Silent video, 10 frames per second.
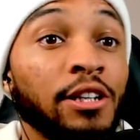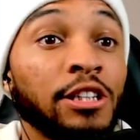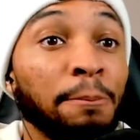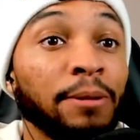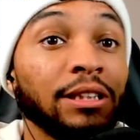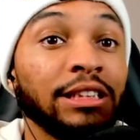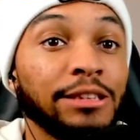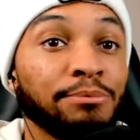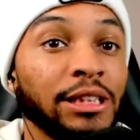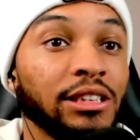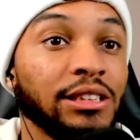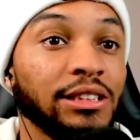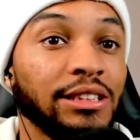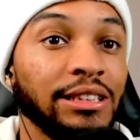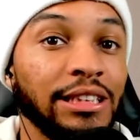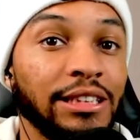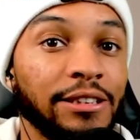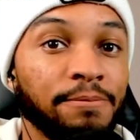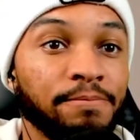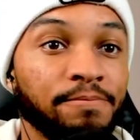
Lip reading: The policeman couldn't see it.